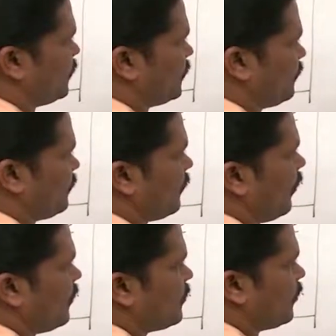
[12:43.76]
2.
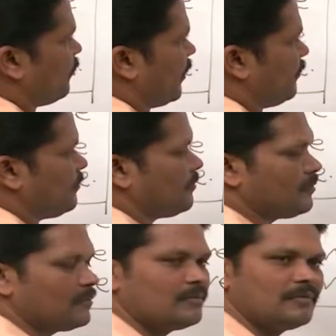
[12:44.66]
So from
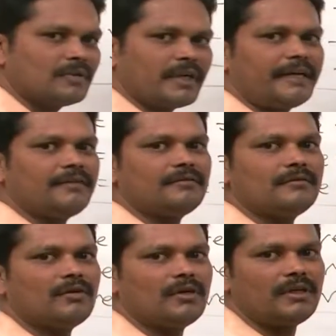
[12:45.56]

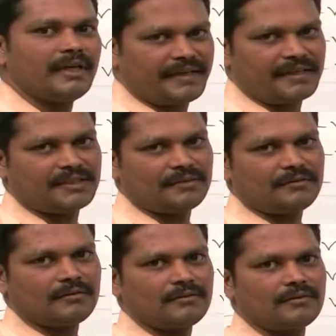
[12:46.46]
rightward direction,
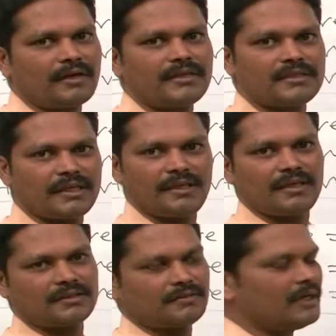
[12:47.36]
right side
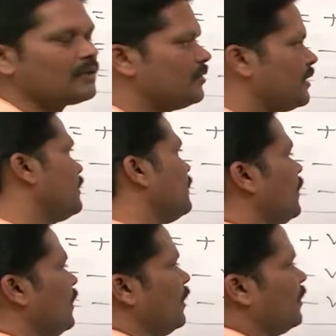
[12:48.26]
direction we are going.
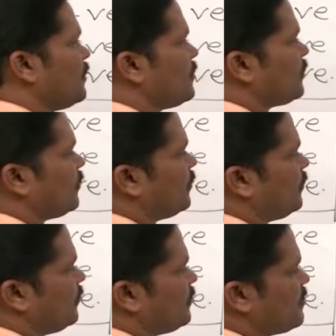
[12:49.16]

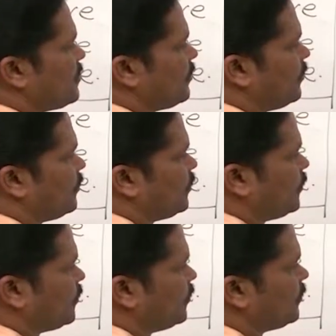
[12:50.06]
So 0 to
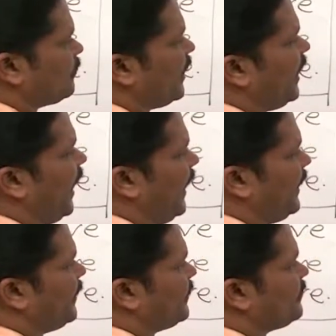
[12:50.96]
2, we are
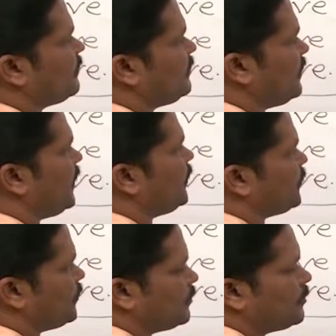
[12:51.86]
adding 3
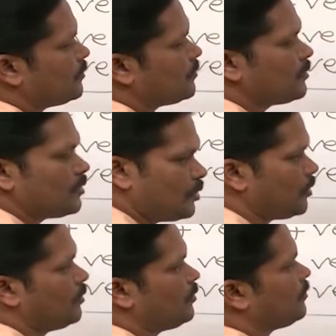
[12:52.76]
to
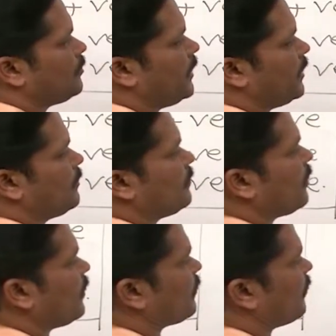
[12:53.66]
2, then
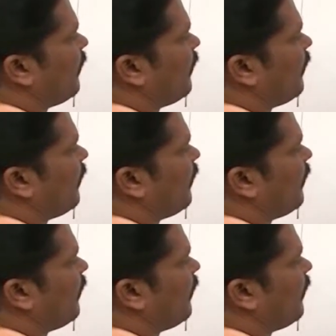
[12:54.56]
the